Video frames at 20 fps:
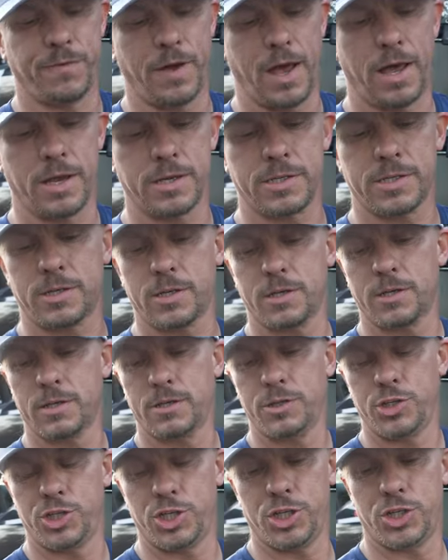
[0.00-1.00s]
Fast
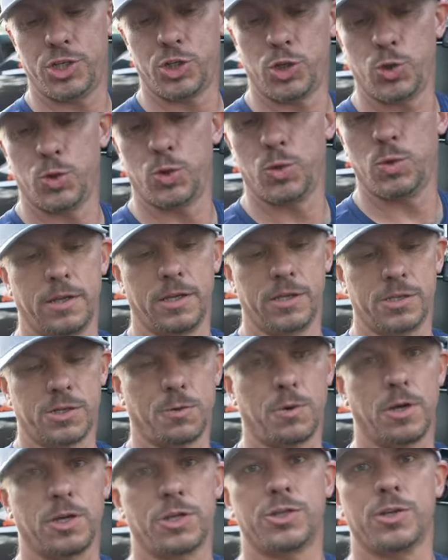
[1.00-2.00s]
G2. These are
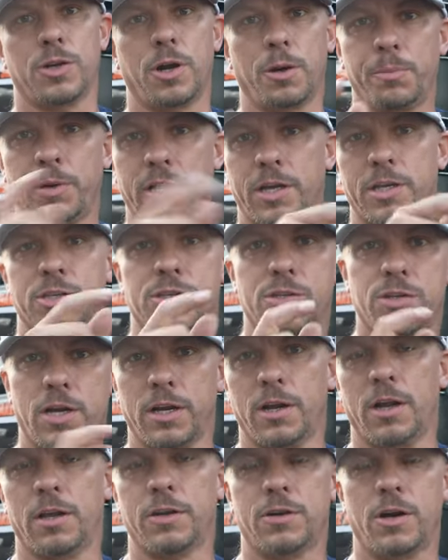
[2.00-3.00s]
what shoot our pickets
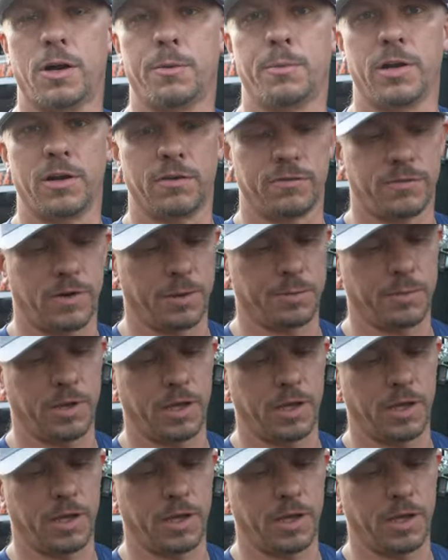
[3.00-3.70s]
straight onto our metal frame